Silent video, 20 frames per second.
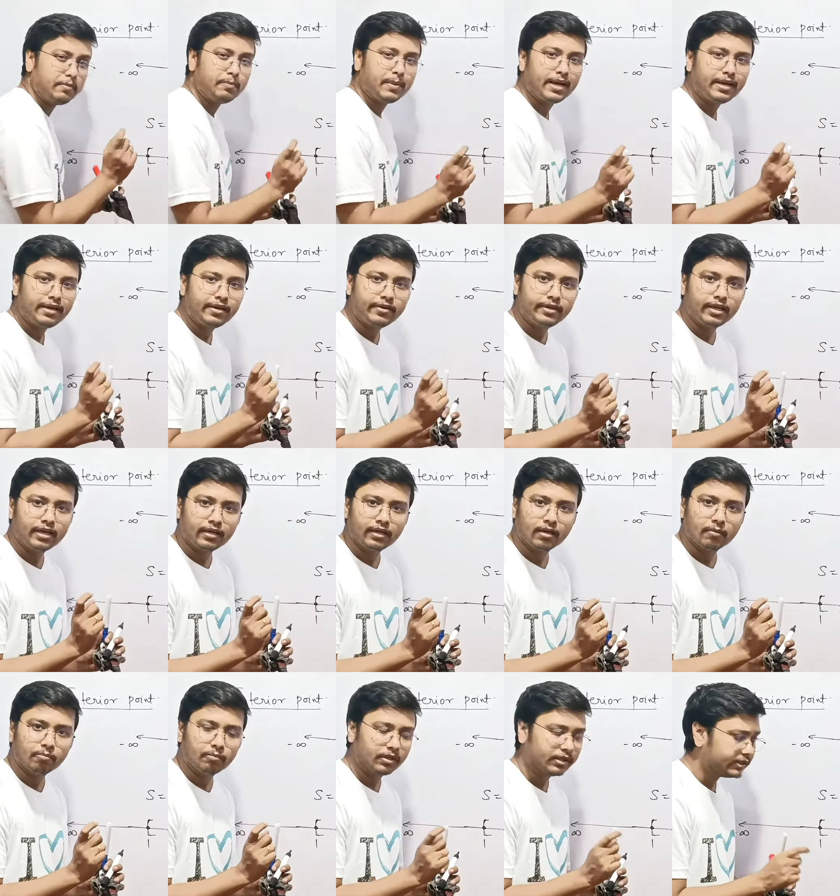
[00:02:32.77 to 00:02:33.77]
many real
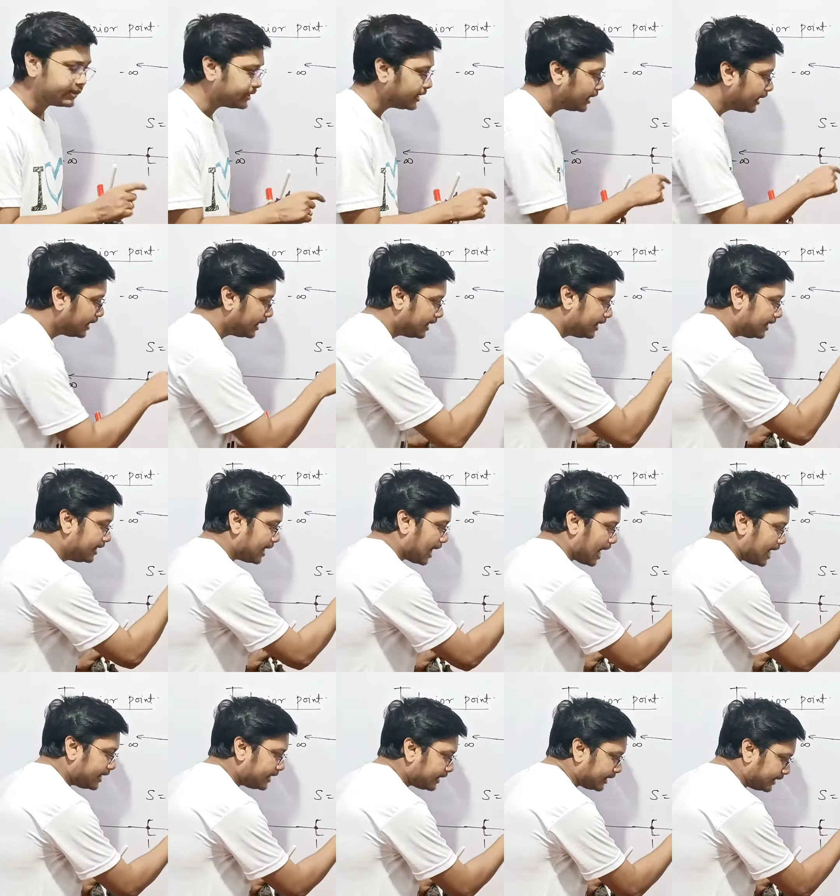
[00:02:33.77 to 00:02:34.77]
numbers lying